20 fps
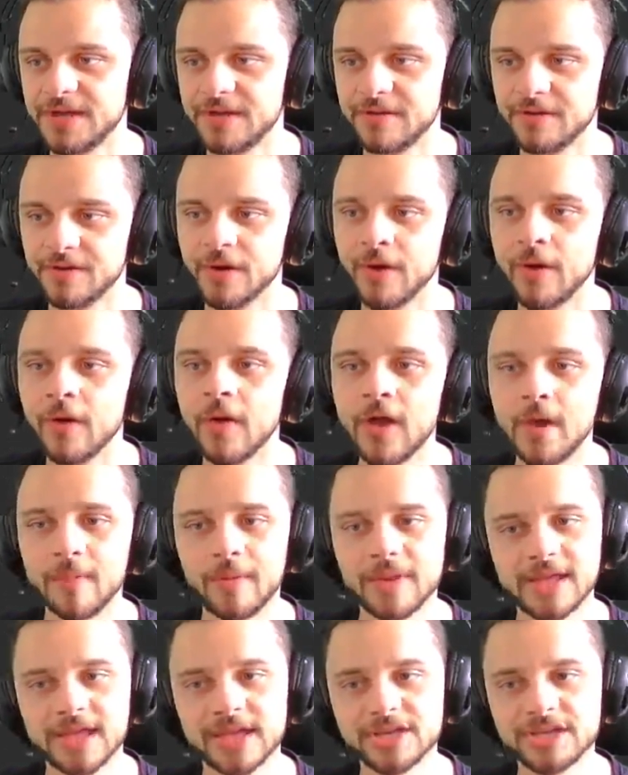Here you go.
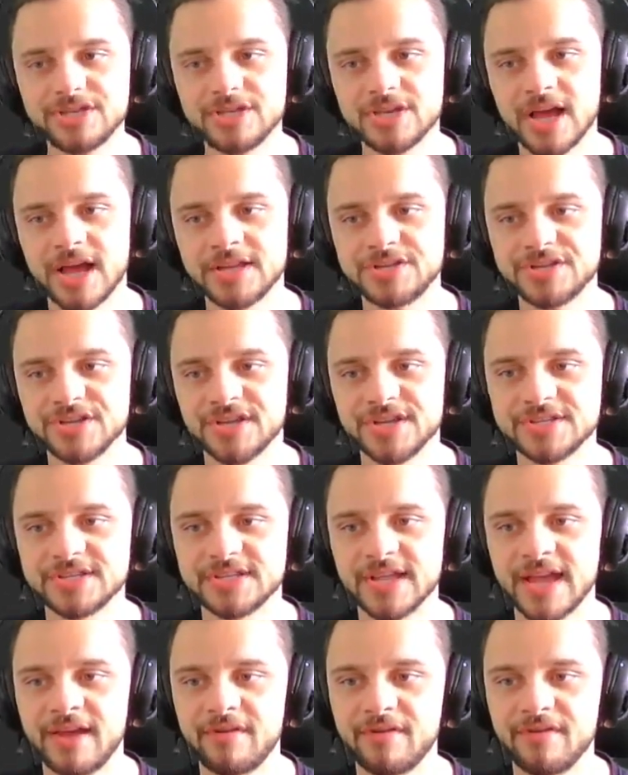But you can
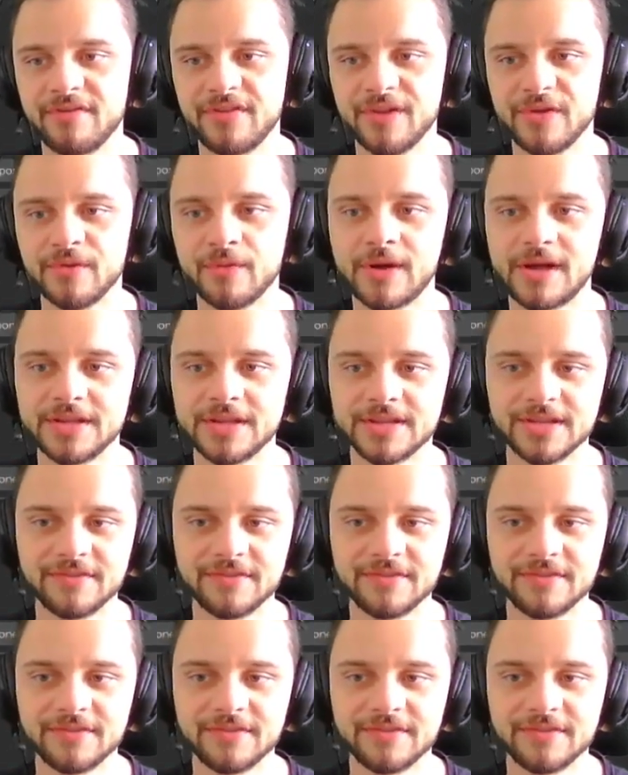adjust everything you want.